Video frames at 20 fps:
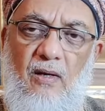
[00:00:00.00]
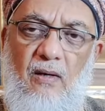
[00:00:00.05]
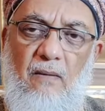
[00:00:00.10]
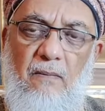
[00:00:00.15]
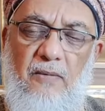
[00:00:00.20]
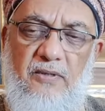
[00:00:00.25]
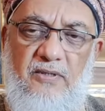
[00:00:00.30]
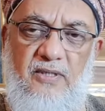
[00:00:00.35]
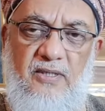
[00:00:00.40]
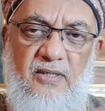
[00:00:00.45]

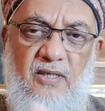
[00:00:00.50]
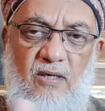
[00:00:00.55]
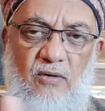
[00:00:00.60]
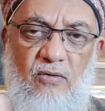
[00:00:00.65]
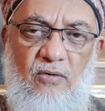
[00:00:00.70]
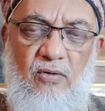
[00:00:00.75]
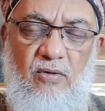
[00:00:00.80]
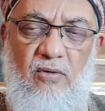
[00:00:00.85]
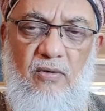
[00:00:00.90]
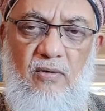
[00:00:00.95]
But
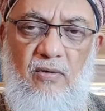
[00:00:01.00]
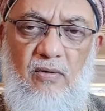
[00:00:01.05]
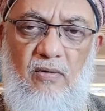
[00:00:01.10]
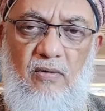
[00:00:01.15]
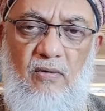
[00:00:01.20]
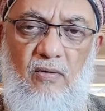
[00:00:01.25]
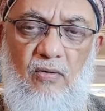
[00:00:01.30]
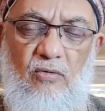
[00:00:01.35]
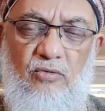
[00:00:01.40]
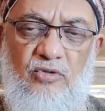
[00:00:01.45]
Sayyidina
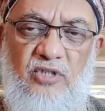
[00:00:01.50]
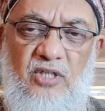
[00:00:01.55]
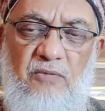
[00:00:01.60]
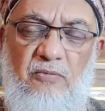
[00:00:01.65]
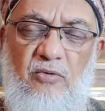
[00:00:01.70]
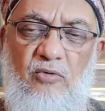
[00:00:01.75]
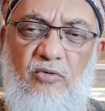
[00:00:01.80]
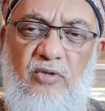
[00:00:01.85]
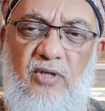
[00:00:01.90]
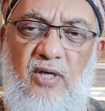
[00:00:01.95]
Usayd
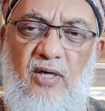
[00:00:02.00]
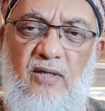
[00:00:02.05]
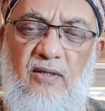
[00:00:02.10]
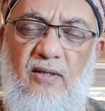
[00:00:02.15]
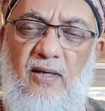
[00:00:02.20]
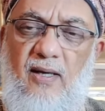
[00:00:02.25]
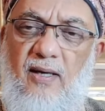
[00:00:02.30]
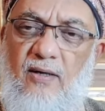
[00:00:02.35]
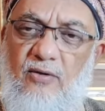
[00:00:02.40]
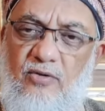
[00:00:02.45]
bin Hudayr
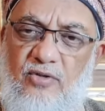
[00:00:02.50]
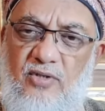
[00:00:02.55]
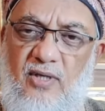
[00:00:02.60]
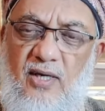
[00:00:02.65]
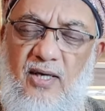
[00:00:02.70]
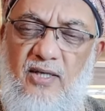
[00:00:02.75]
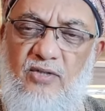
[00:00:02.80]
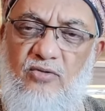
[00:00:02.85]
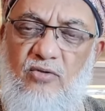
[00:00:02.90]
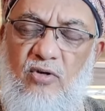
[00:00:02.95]
radiallahu anhu,
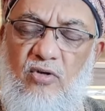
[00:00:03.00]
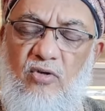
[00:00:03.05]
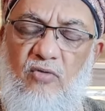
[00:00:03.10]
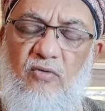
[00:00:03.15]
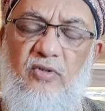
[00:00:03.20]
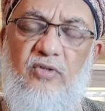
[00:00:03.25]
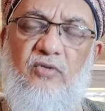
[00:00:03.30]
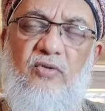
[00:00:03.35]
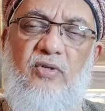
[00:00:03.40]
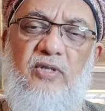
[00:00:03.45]
Salah is not
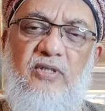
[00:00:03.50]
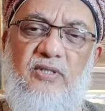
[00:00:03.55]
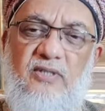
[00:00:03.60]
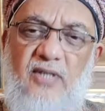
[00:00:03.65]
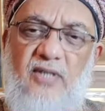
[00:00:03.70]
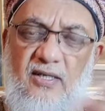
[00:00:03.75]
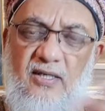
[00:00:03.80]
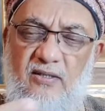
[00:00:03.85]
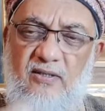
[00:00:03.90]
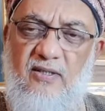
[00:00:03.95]
over, so he
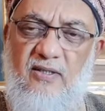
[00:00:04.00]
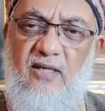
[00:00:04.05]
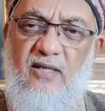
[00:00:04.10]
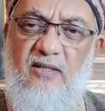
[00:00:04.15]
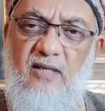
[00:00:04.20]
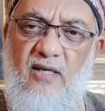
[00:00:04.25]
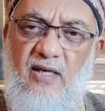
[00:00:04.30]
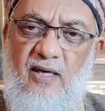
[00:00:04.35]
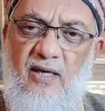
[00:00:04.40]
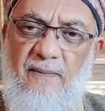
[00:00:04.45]
starts
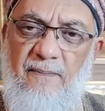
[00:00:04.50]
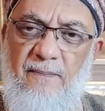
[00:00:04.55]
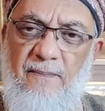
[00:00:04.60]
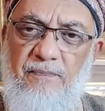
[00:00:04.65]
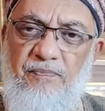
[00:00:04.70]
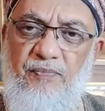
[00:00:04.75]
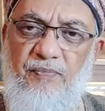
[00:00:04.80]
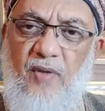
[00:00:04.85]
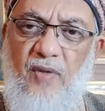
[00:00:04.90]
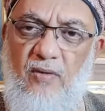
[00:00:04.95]
reciting again,
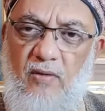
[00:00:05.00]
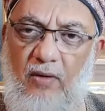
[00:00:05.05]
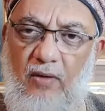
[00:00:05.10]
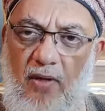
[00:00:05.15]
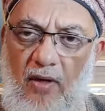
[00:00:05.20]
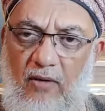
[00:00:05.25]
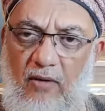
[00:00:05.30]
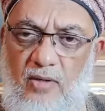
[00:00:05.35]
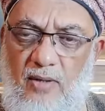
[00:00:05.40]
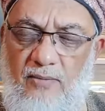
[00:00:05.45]
the
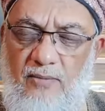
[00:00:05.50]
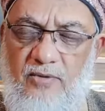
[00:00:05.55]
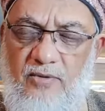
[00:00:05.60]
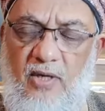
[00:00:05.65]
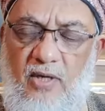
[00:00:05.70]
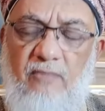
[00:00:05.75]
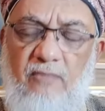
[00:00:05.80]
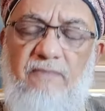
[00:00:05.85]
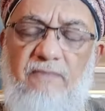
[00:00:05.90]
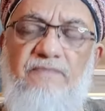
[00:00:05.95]
cloud comes
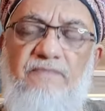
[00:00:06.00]
down.